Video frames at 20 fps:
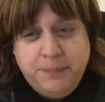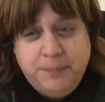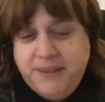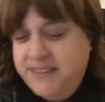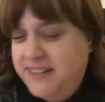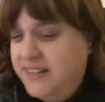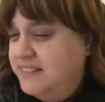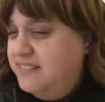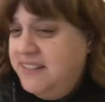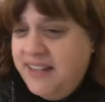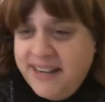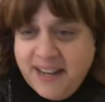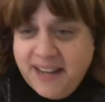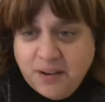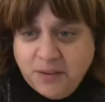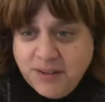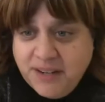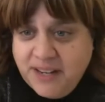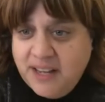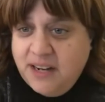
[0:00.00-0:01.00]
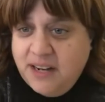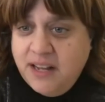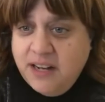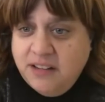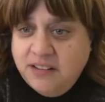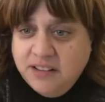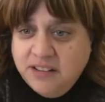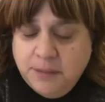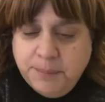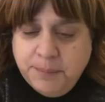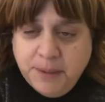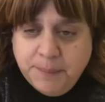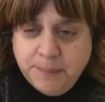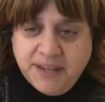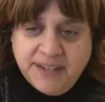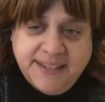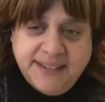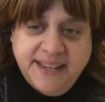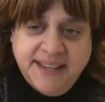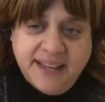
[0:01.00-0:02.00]
but that's not out yet, and it's going to be
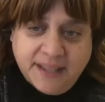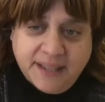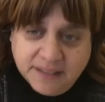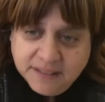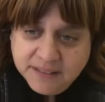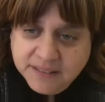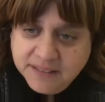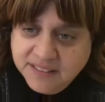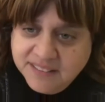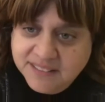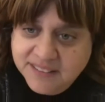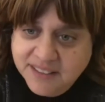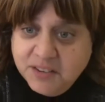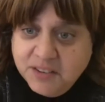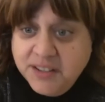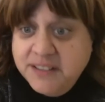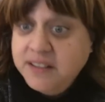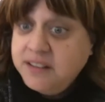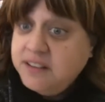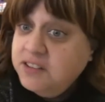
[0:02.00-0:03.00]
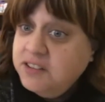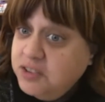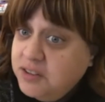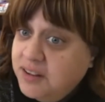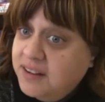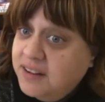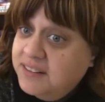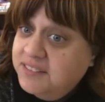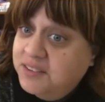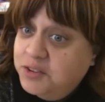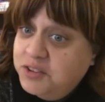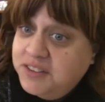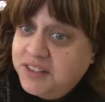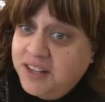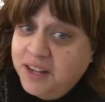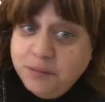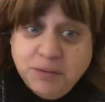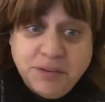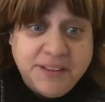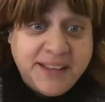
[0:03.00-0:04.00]
about a cat because I already did the dog, so it's
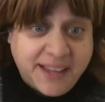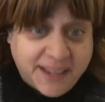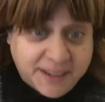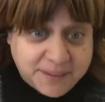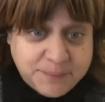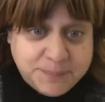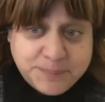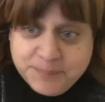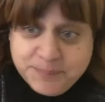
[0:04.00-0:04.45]
time for the cat.